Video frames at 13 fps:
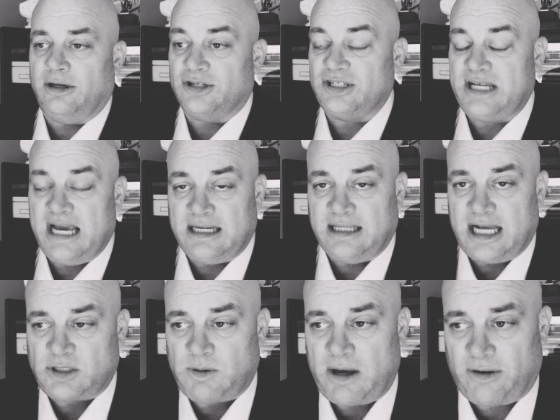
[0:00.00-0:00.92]
understand, and
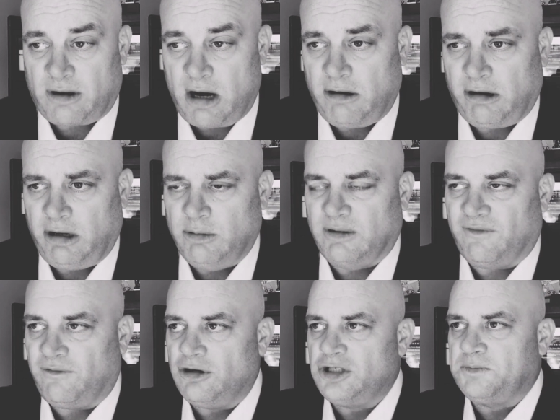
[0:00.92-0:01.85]
that's why they're hiring you in the
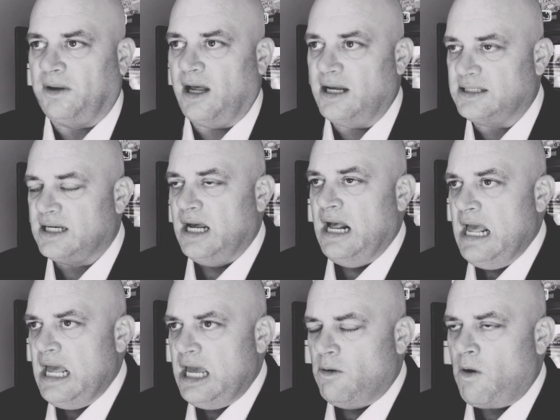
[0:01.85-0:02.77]
first place.
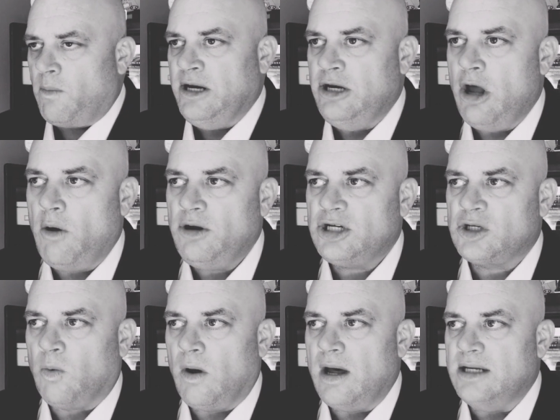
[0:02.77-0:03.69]
And what we
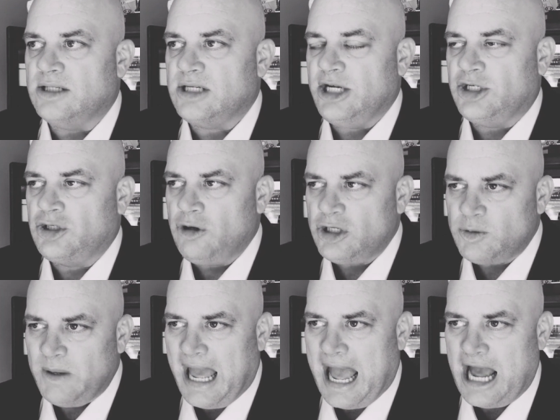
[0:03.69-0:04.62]
noticed was as soon
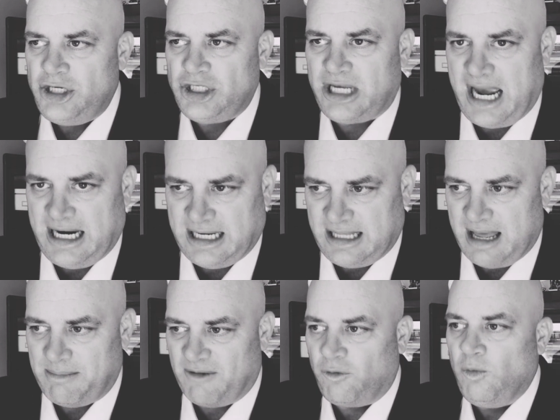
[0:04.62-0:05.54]
as we educated
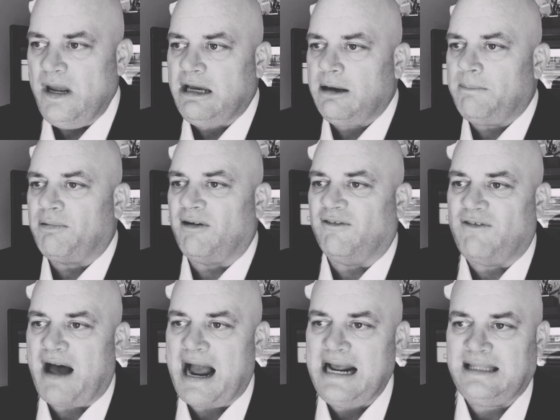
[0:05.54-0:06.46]
them, if we could
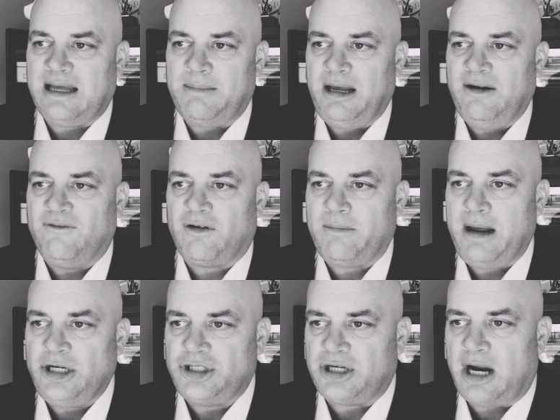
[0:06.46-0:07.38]
provide them
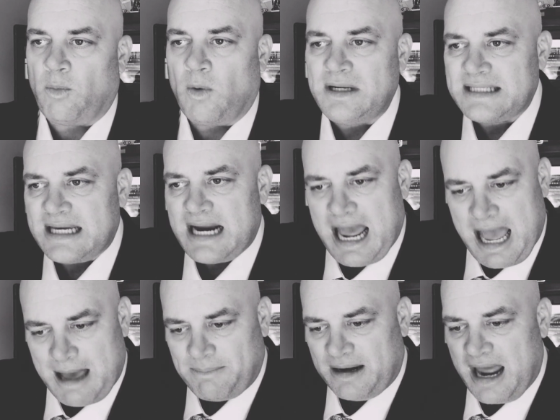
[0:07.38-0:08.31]
information on what's going to
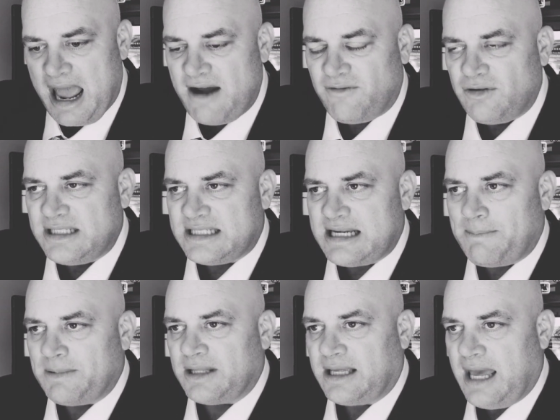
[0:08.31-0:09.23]
happen every
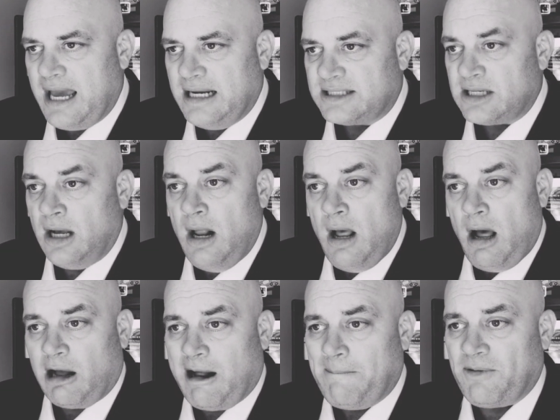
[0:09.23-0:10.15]
step of the case,
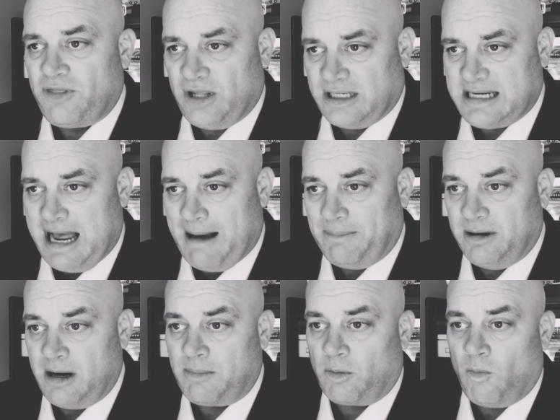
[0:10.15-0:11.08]
a couple things
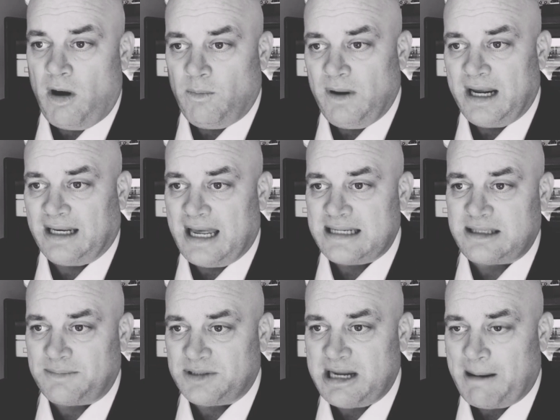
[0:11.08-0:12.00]
happened. Number one, we had
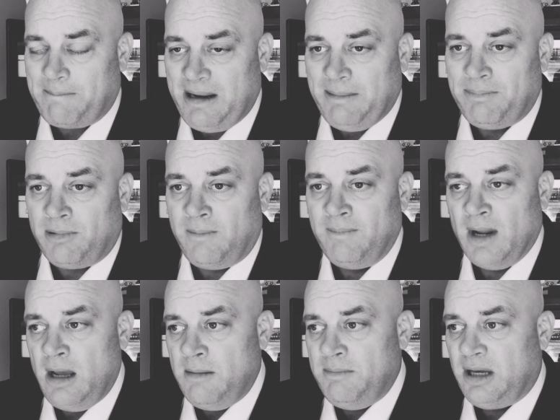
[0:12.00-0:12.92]
less upset people
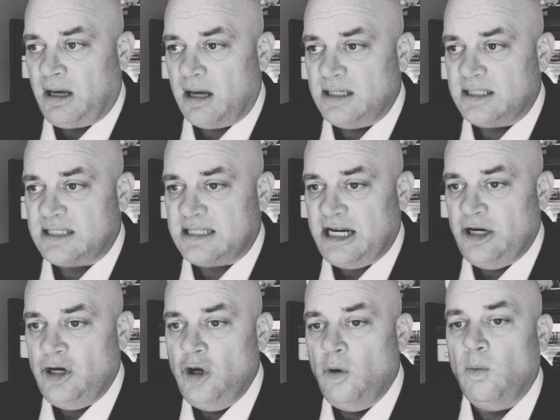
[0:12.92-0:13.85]
because they
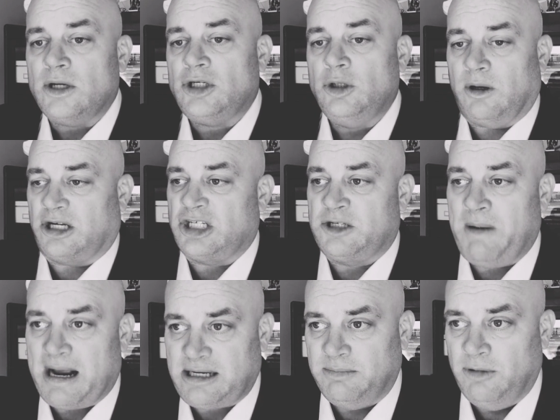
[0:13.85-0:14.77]
knew what to
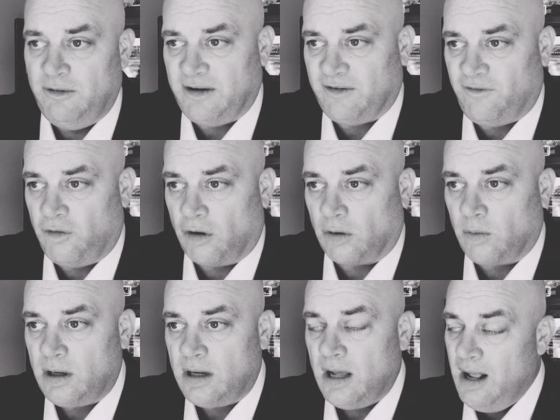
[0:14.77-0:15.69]
expect moving
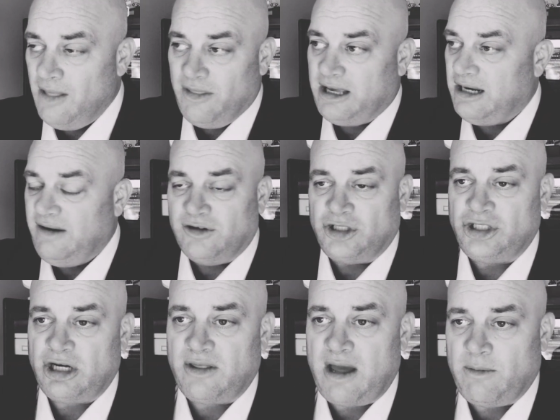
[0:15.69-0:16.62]
forward. They could even
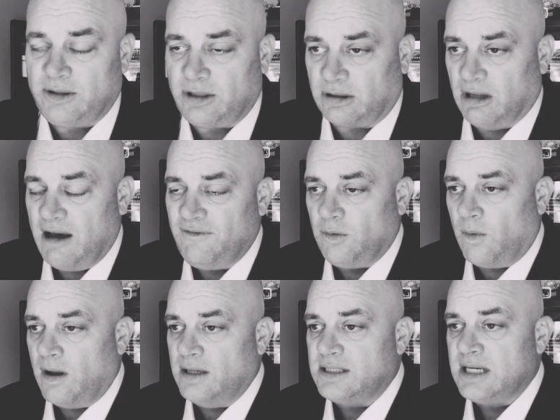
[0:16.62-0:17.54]
share that with their loved
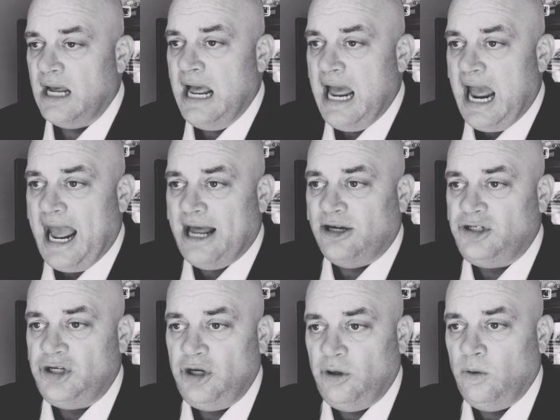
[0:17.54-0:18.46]
ones.
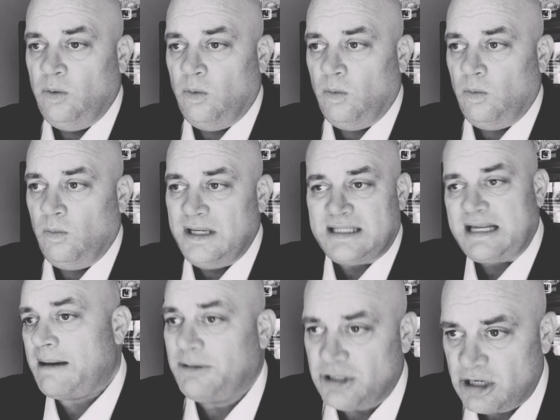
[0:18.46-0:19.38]
And two, we
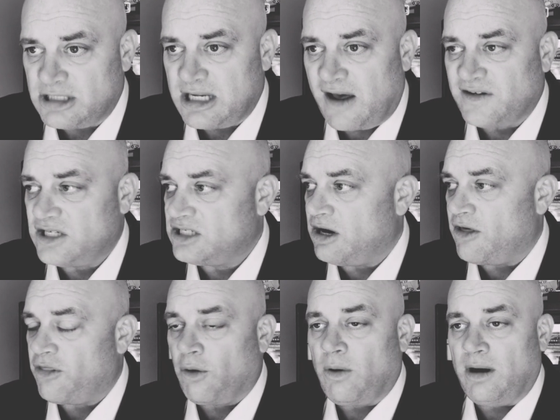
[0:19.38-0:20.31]
established ourselves as an
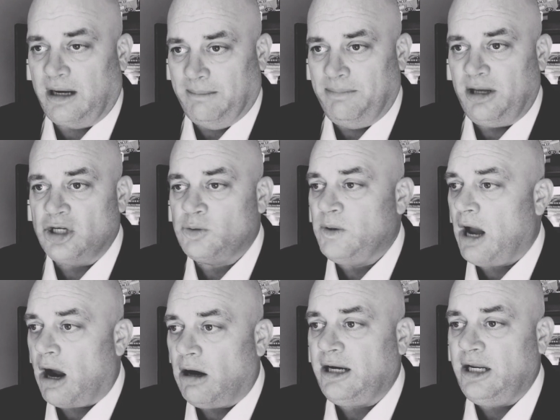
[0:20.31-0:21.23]
authority because we
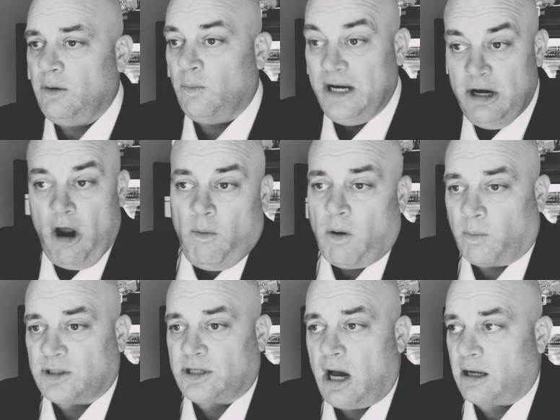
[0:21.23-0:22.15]
know what
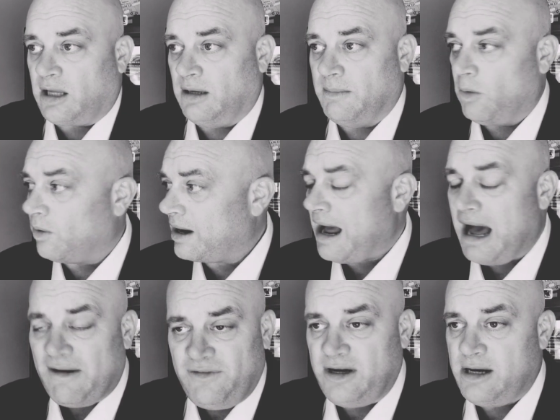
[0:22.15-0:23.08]
we're talking about. We're
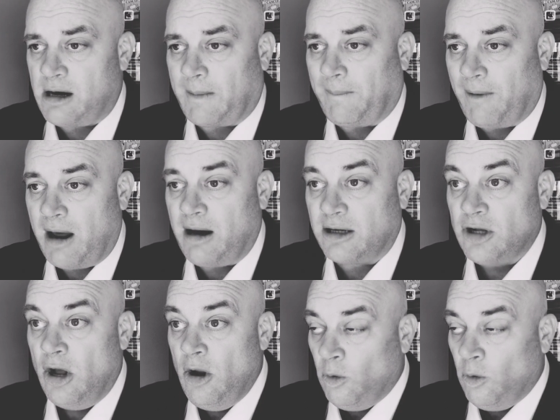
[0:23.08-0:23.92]
confident in our product.